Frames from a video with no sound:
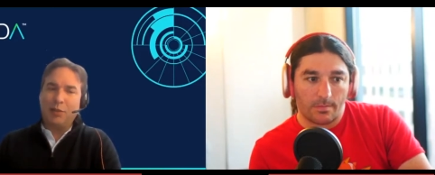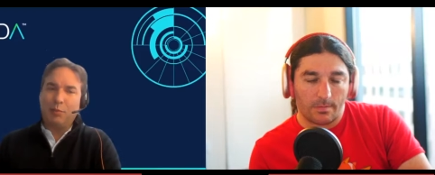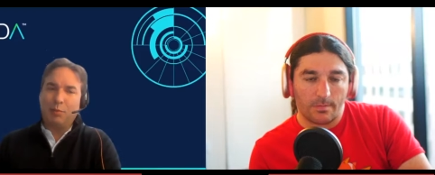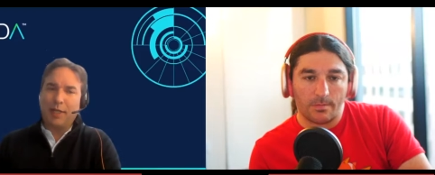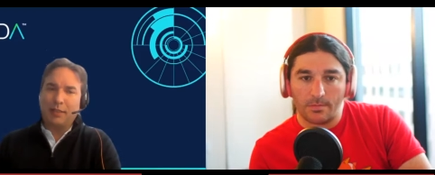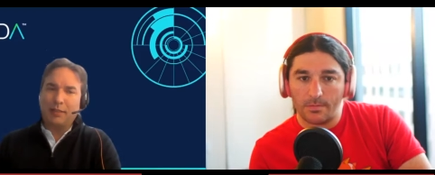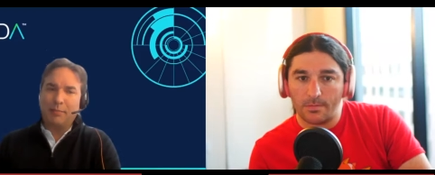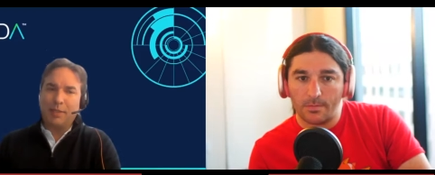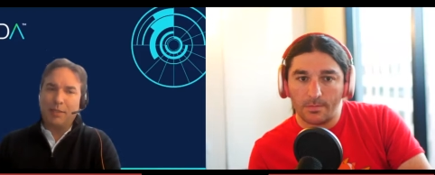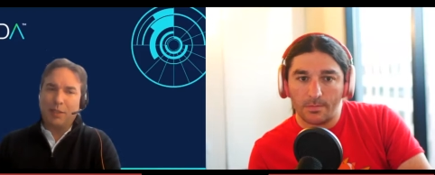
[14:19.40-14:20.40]
Speaker 1: new
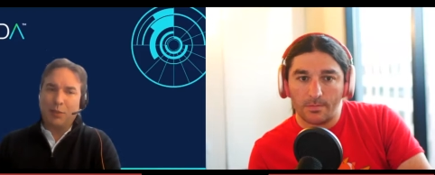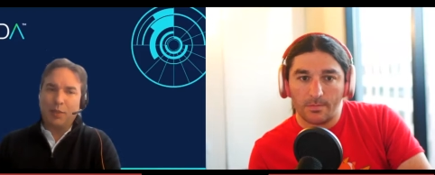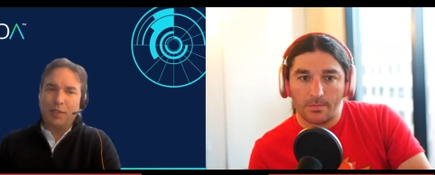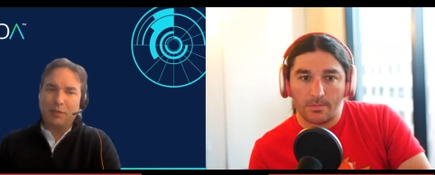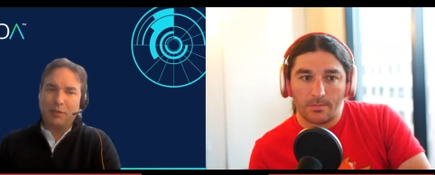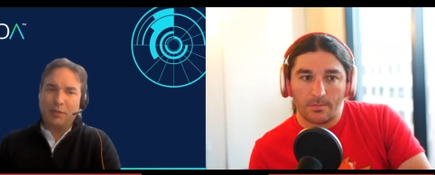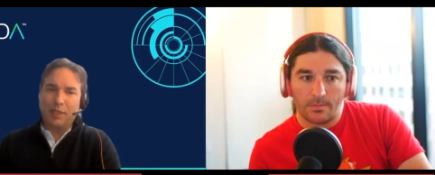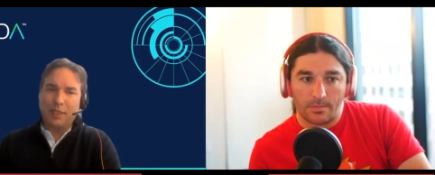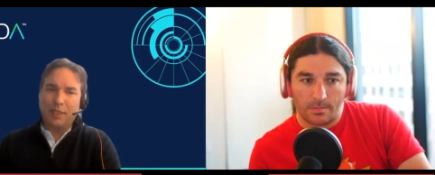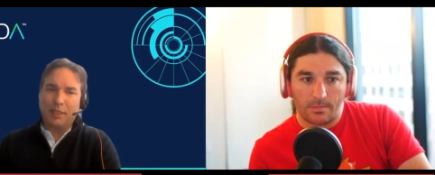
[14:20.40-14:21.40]
product up in six weeks
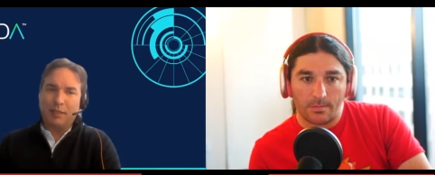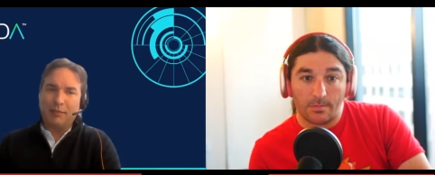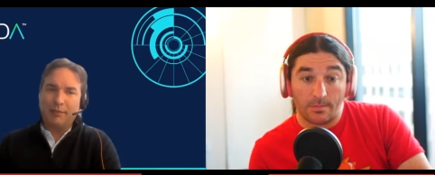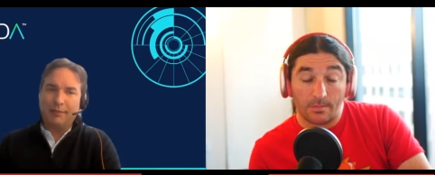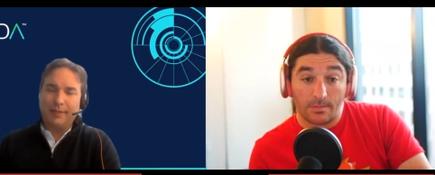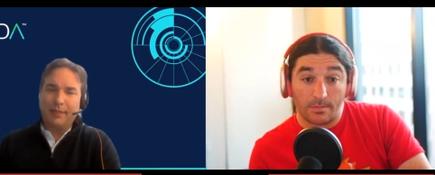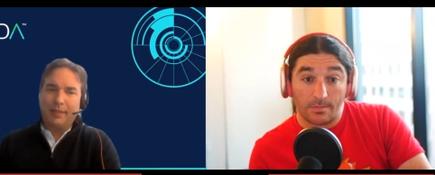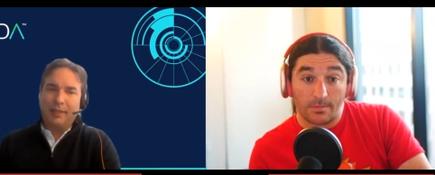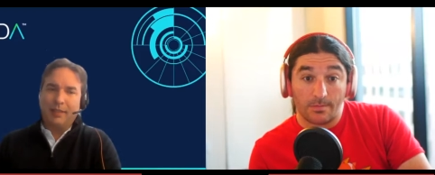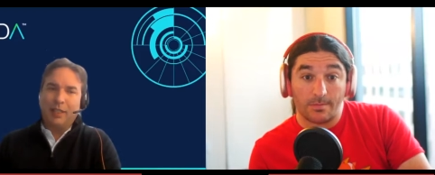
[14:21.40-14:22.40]
using Instanda.
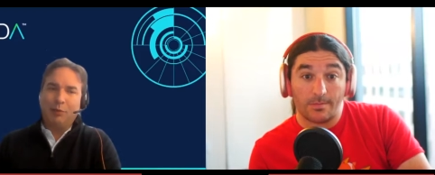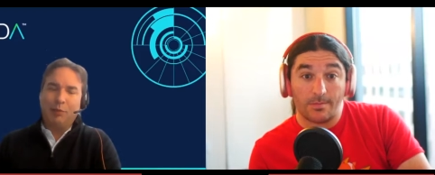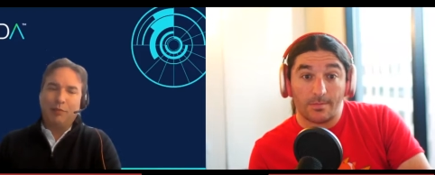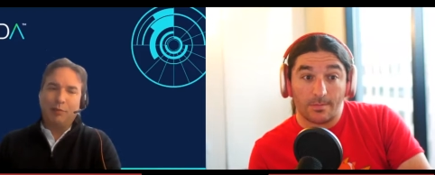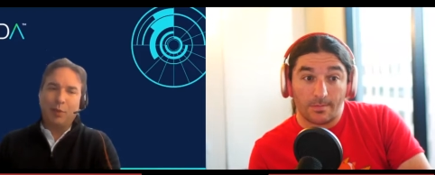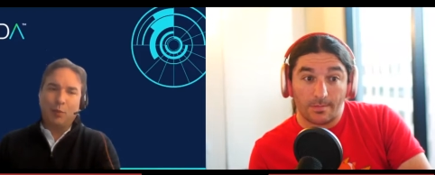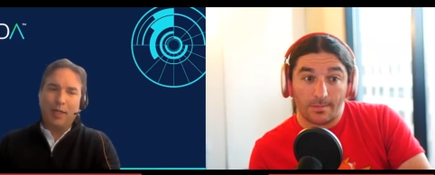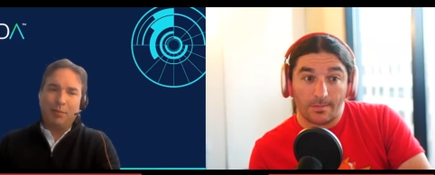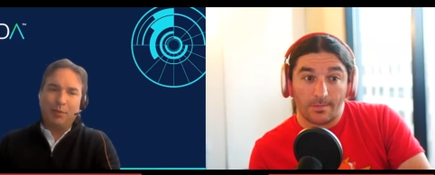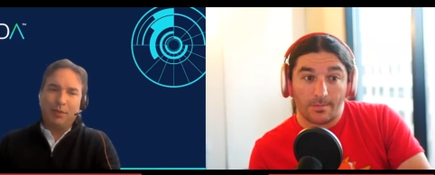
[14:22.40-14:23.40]
And we went from the
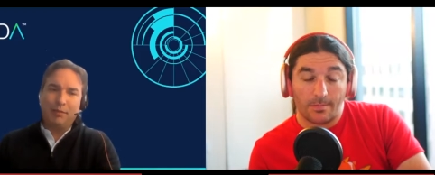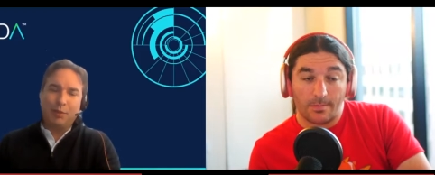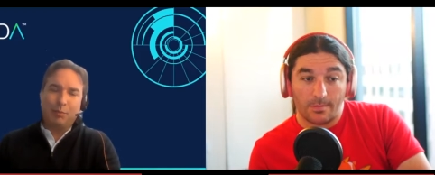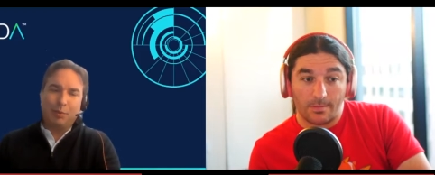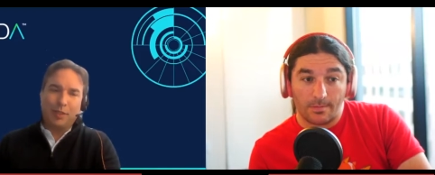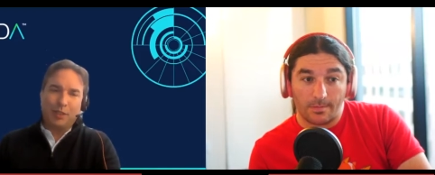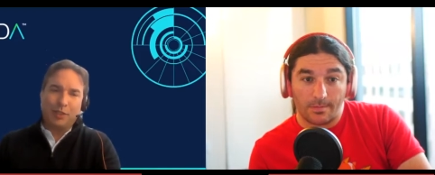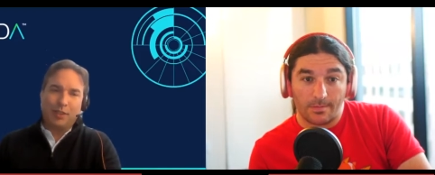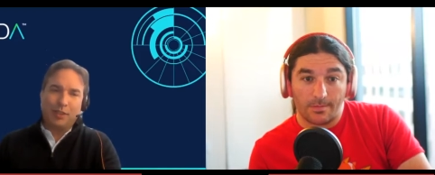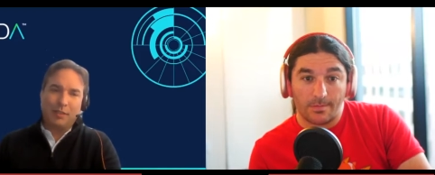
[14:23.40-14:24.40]
whiteboard to
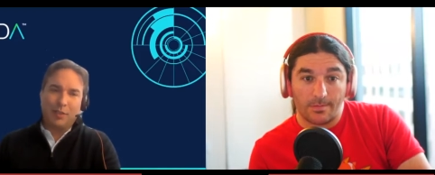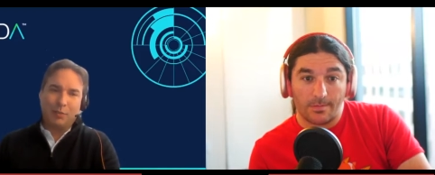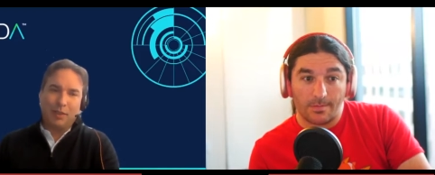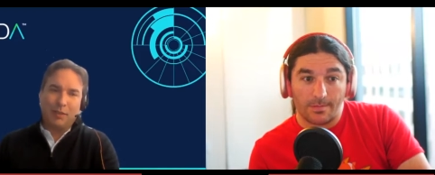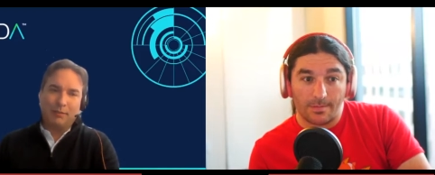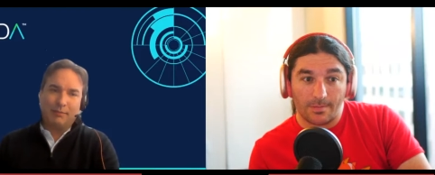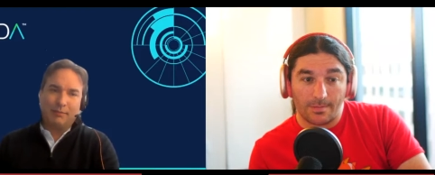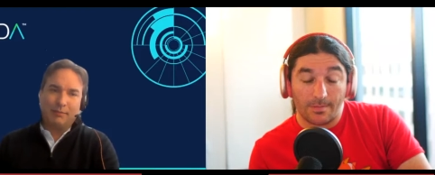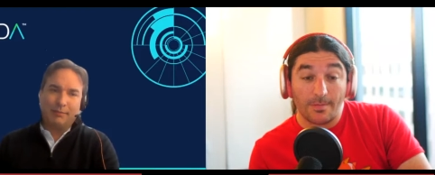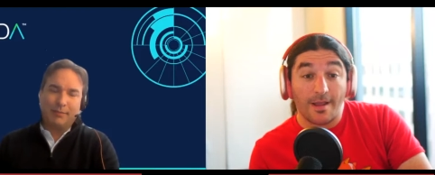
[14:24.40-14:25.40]
production in six weeks.
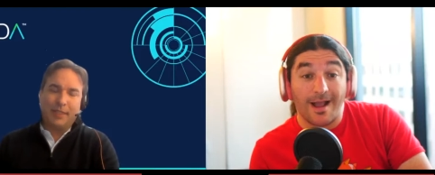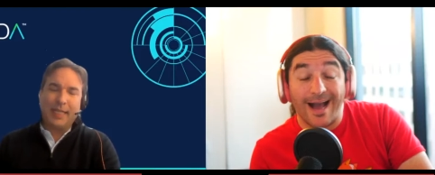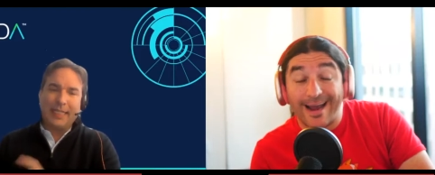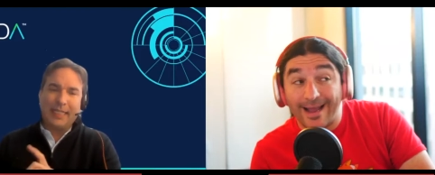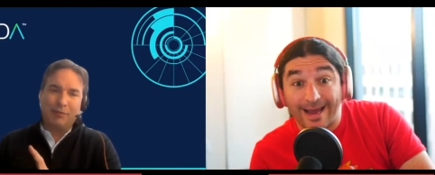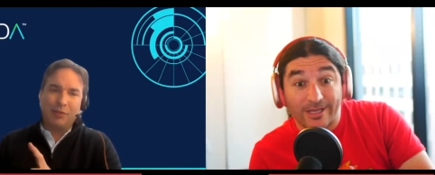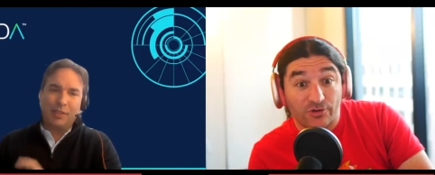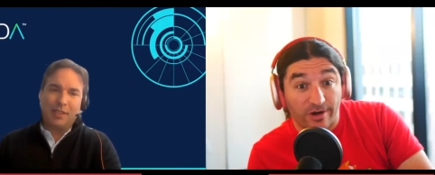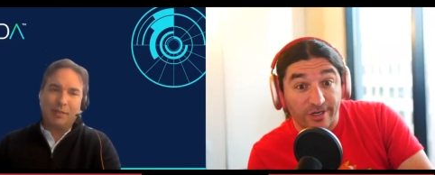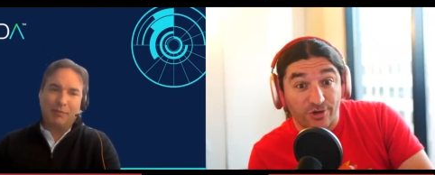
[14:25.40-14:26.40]
Speaker 2: At, a, at a
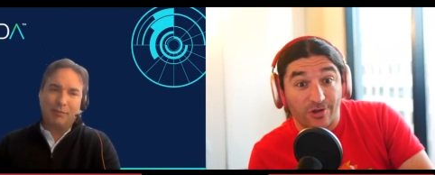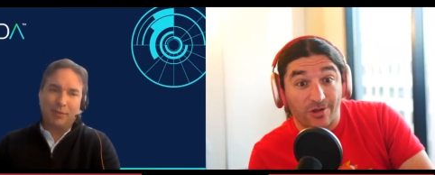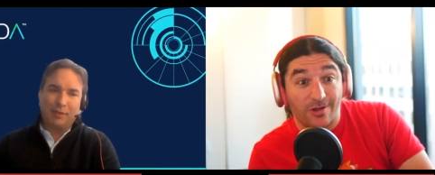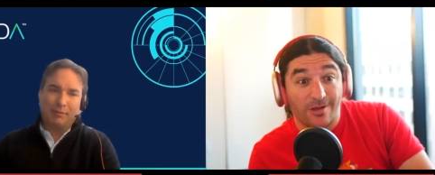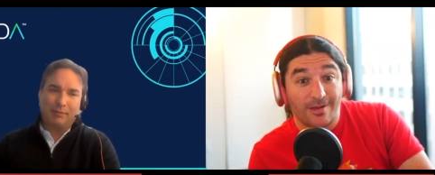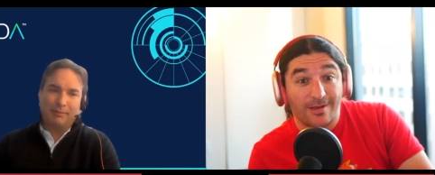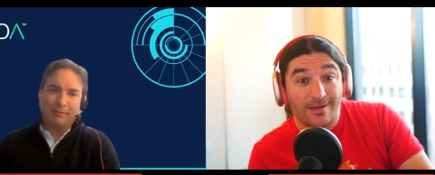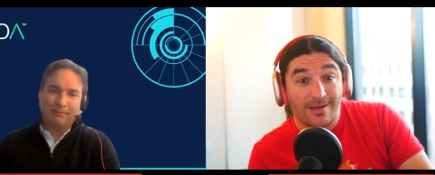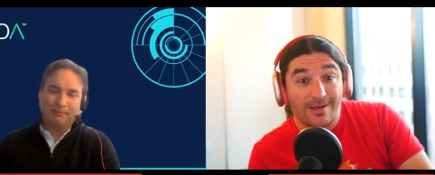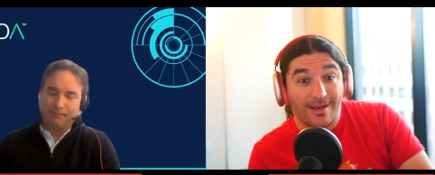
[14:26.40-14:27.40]
traditional
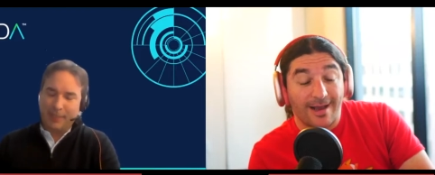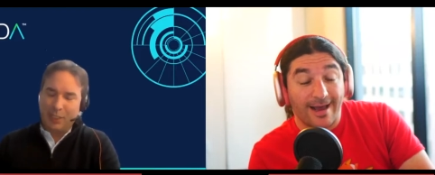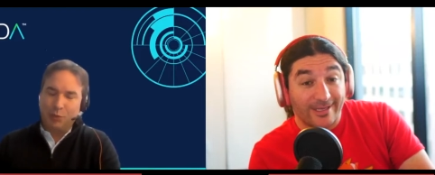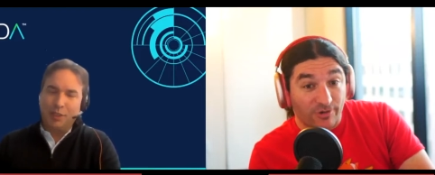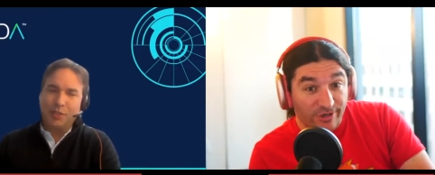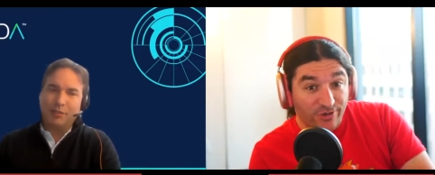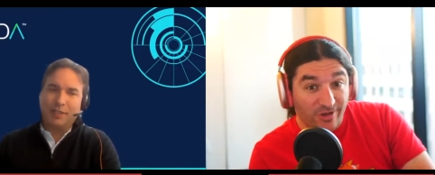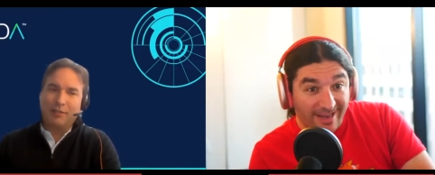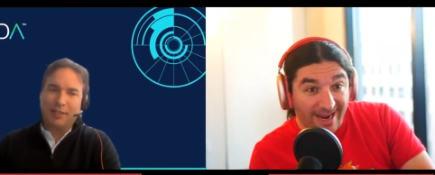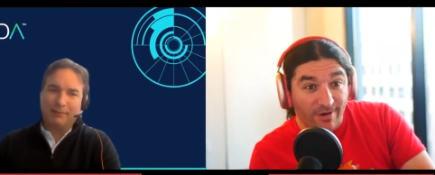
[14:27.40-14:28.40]
at, a, traditional,
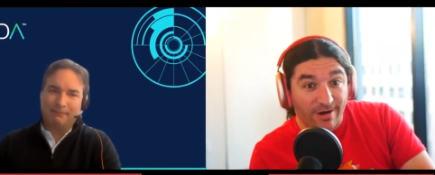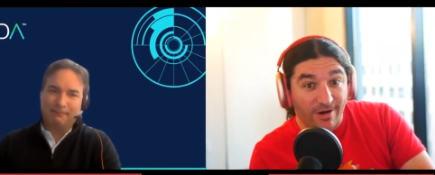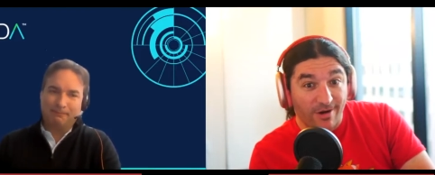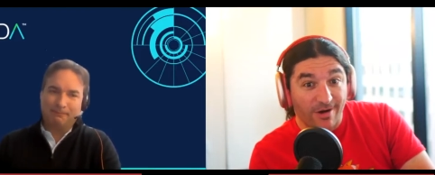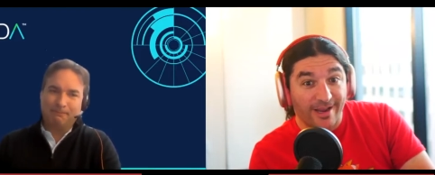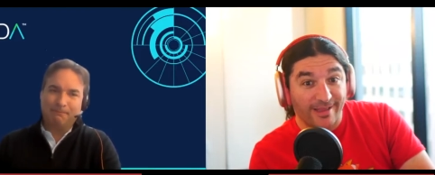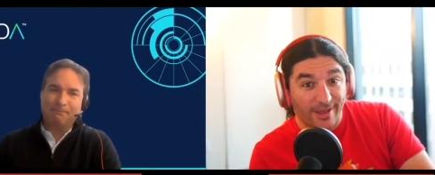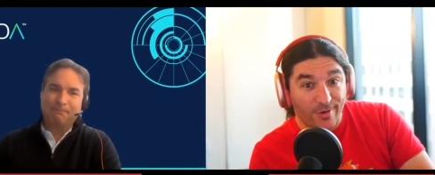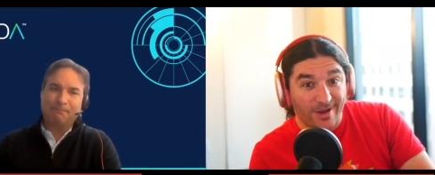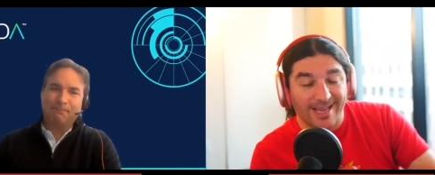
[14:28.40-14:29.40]
carrier program. in the
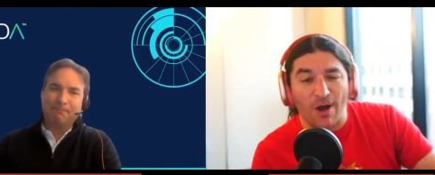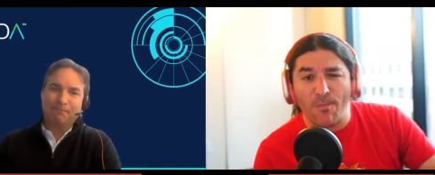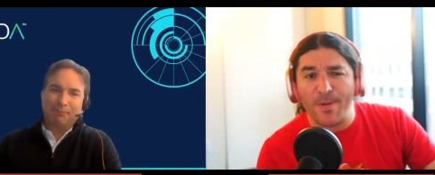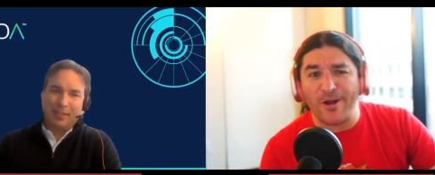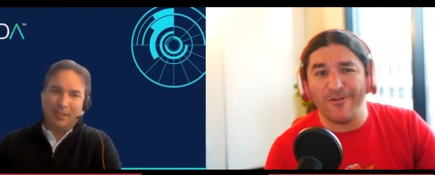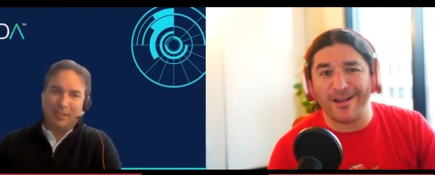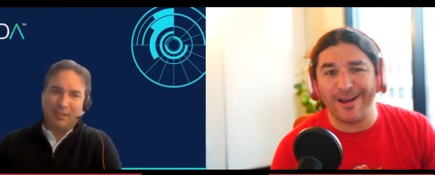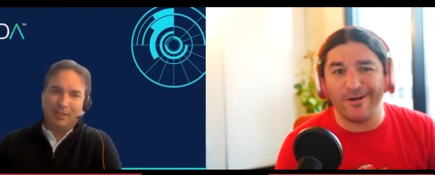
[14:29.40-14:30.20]
US. How big of a carrier? Yes.